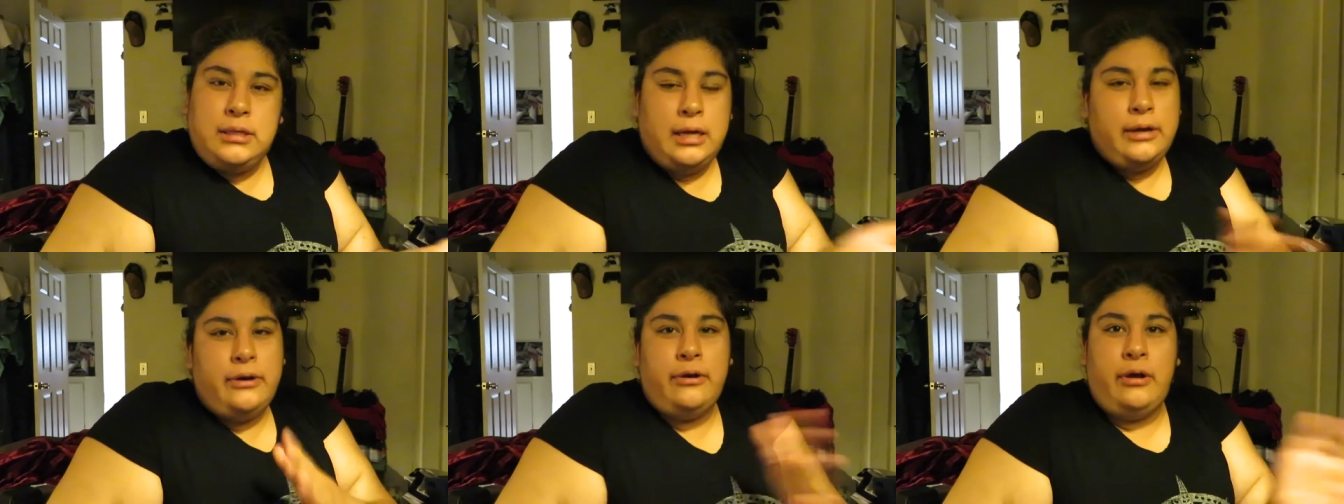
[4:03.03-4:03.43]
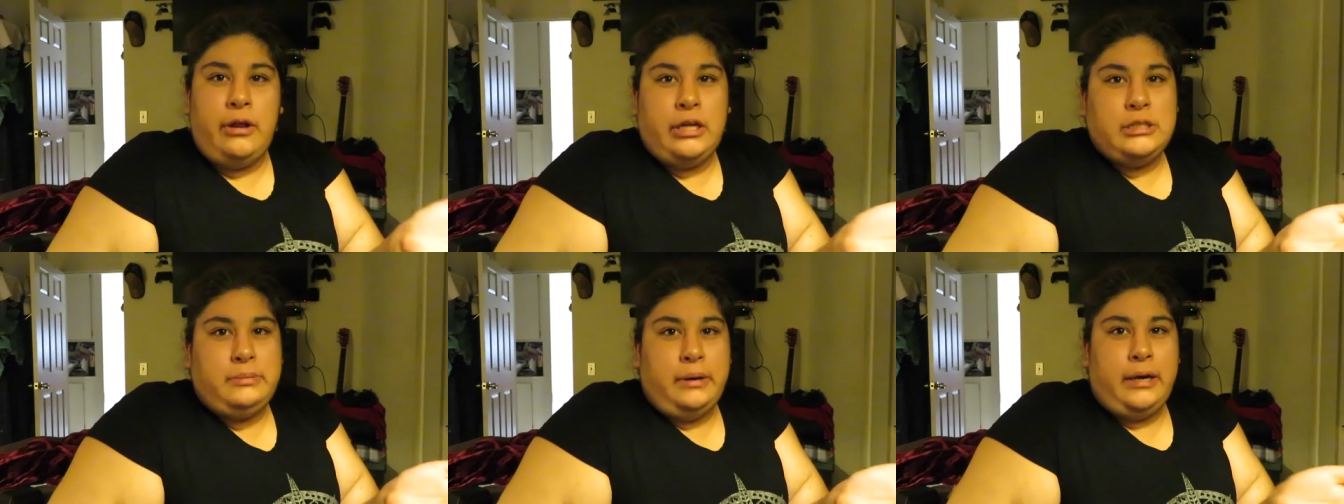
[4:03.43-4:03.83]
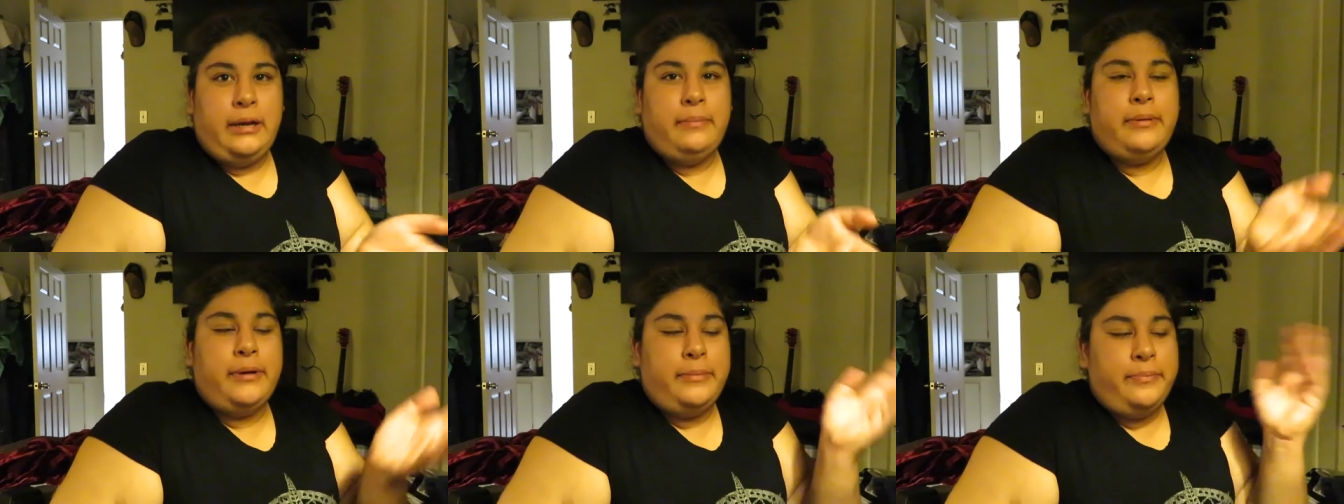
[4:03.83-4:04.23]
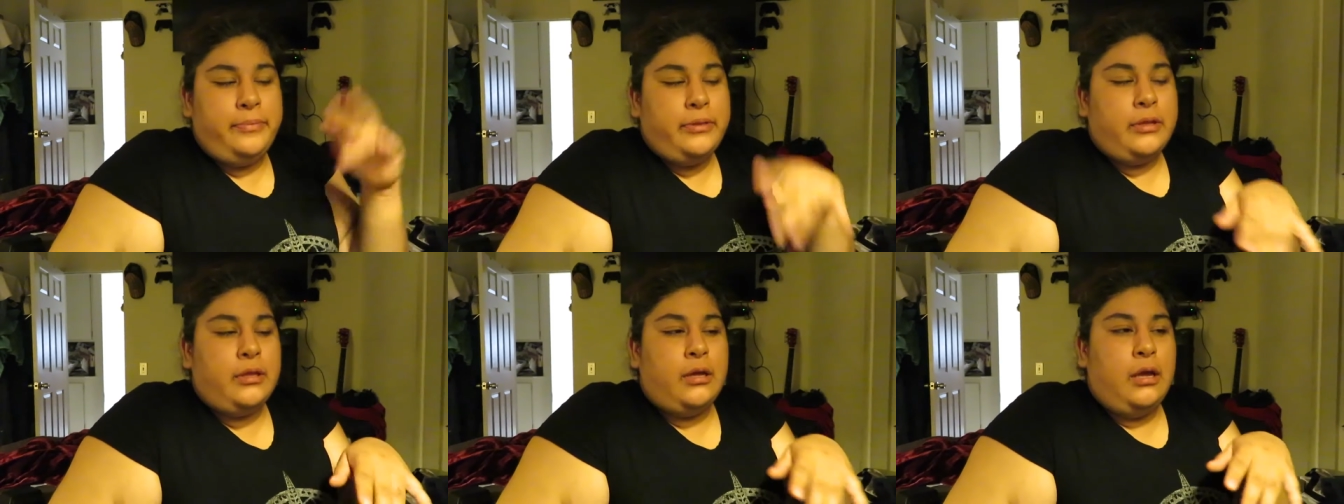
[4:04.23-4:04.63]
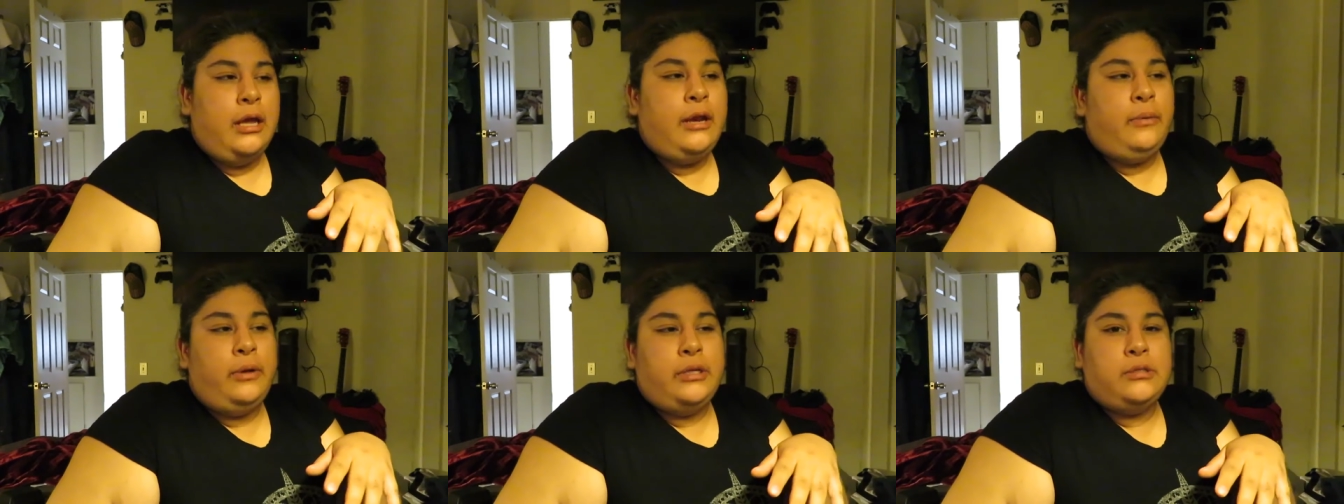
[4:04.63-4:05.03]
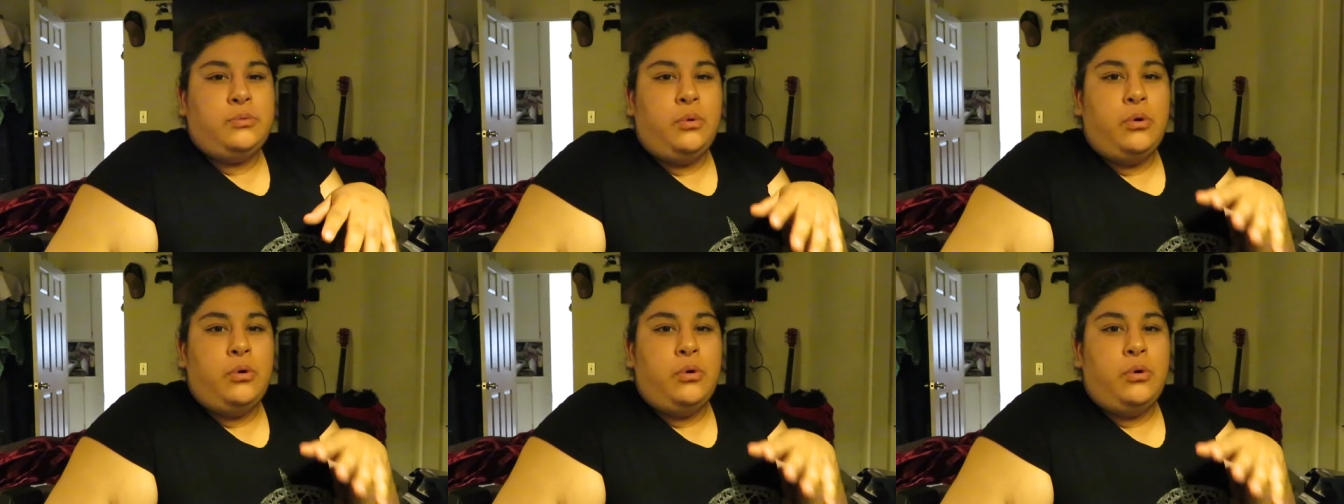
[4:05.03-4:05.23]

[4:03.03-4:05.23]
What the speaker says: I don't know how to explain it, but anyways,